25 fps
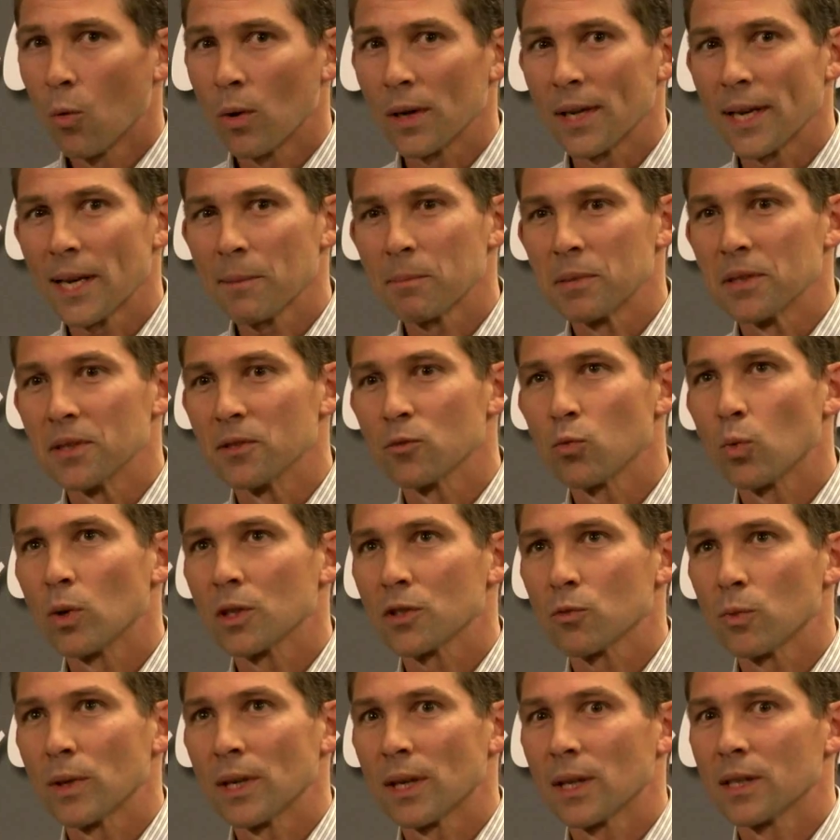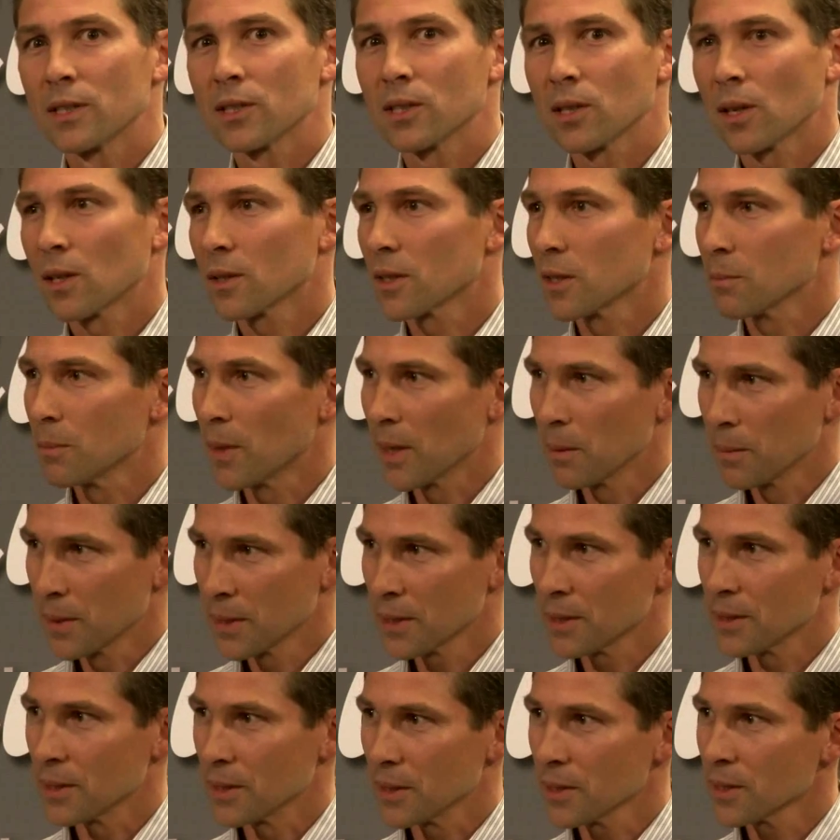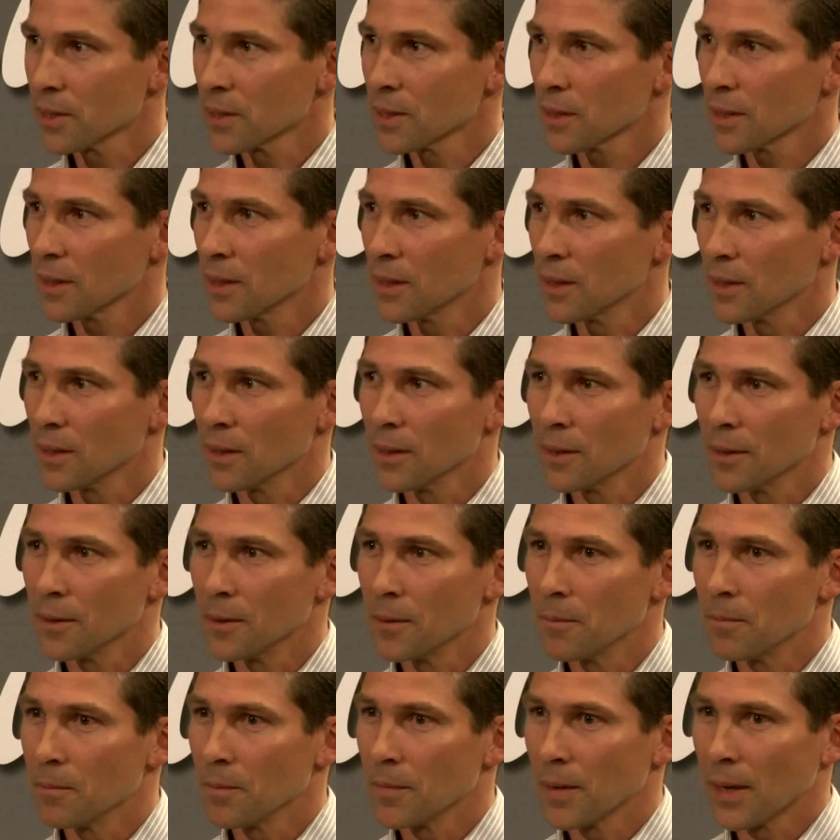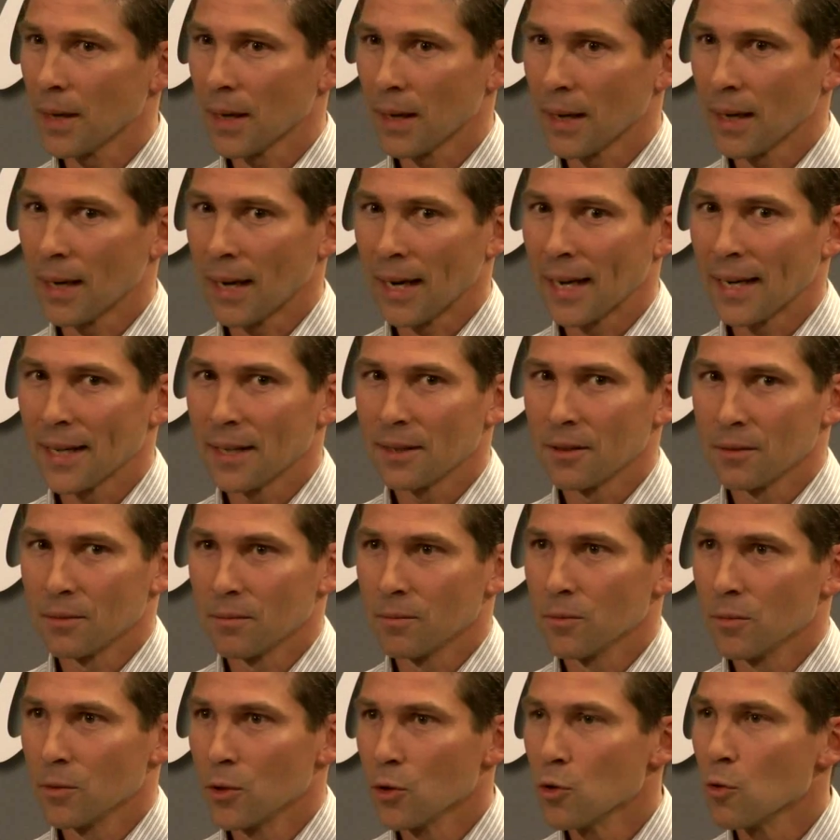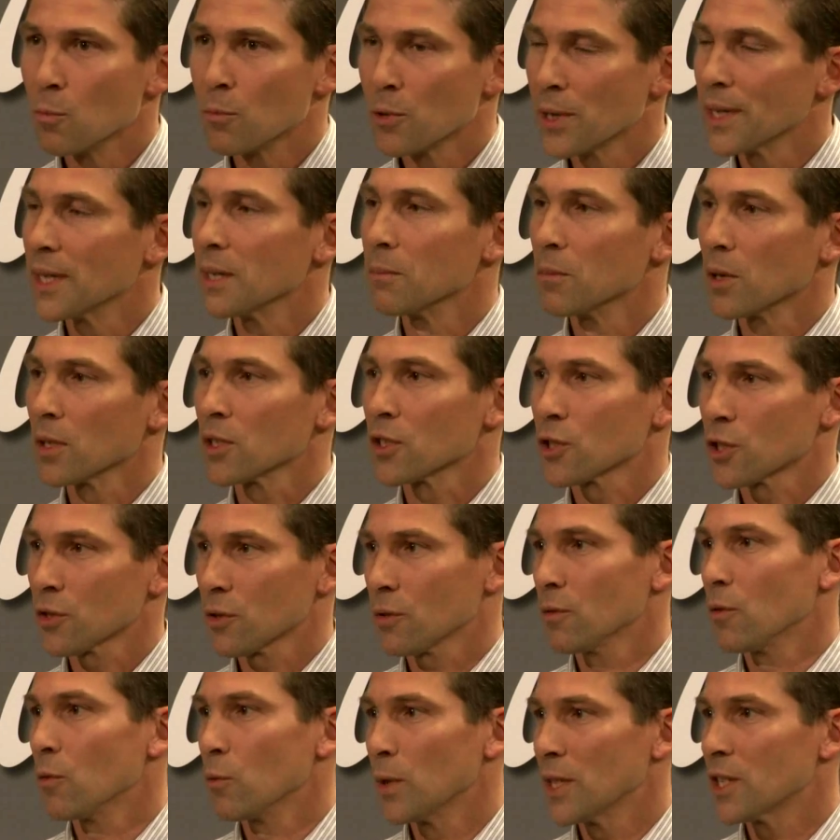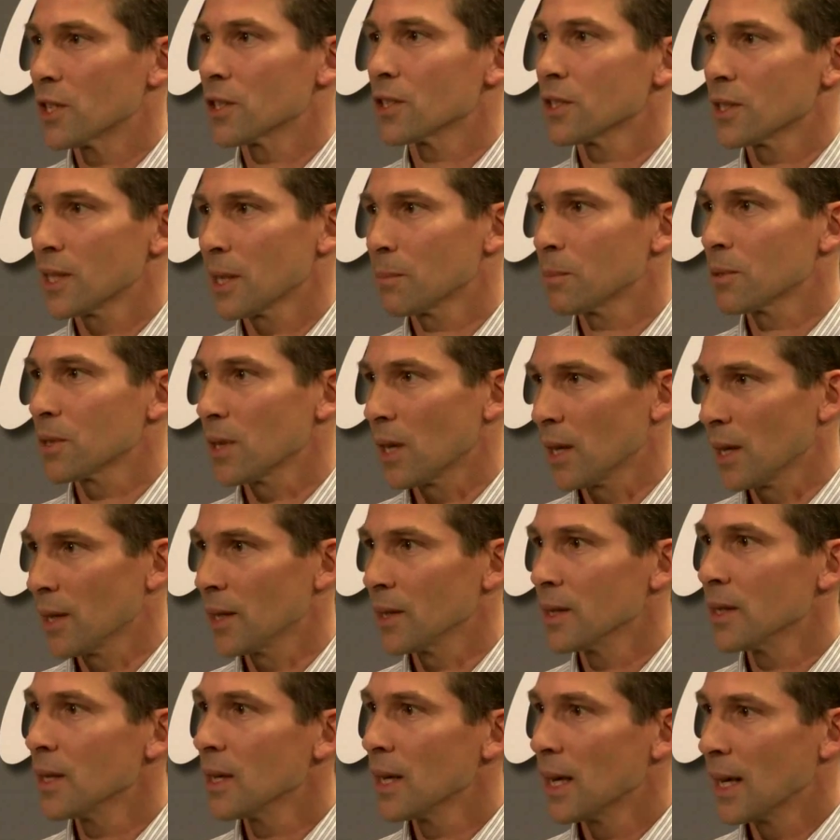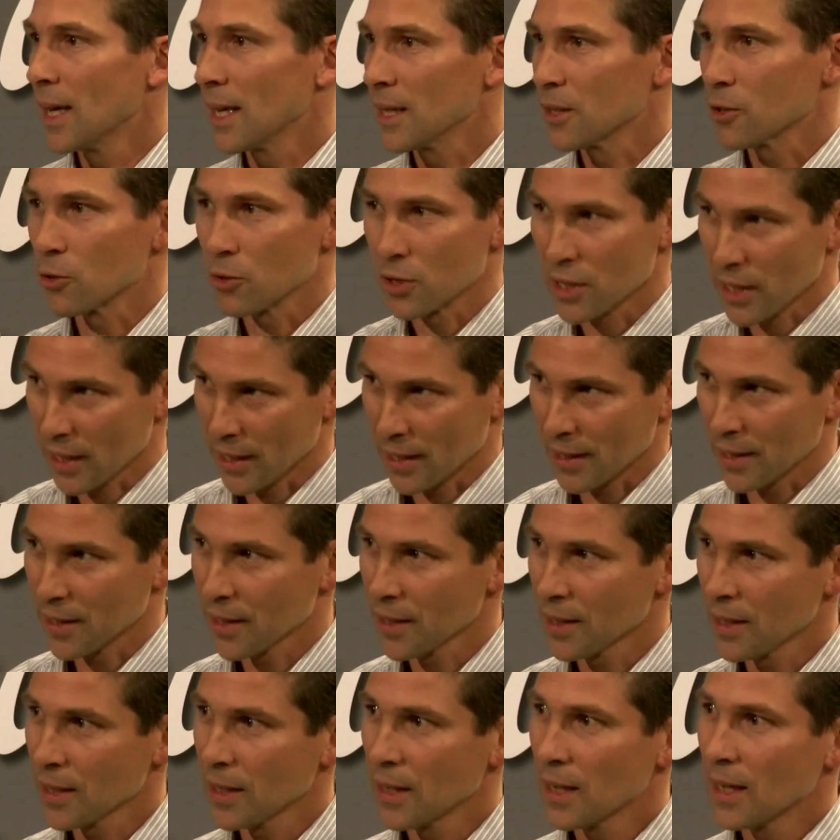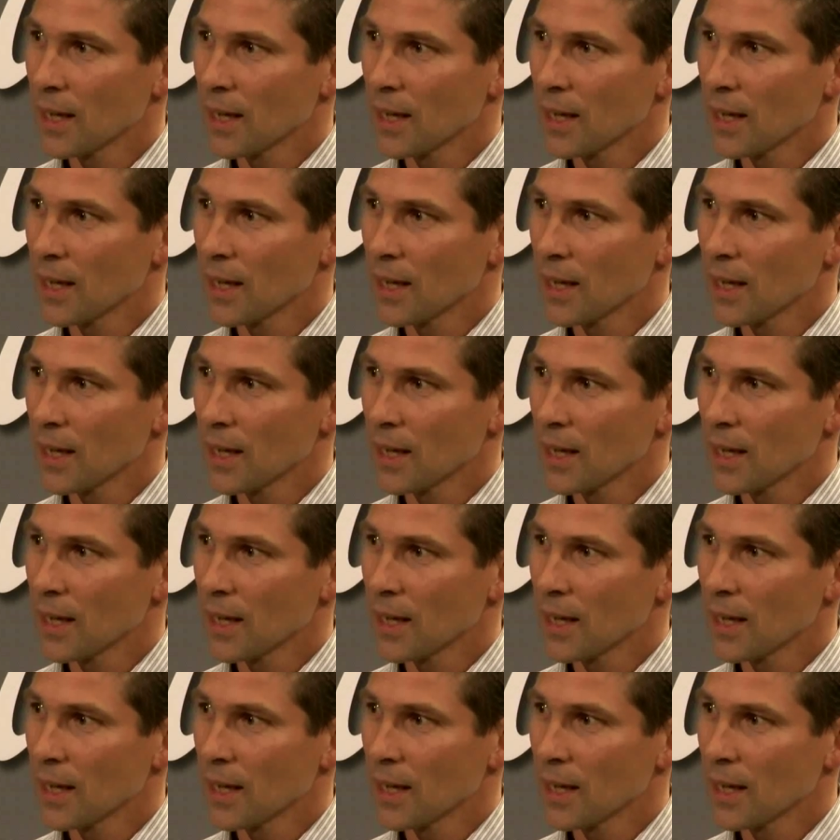What happened was when I started my business, I knew pretty much which steps I had to take.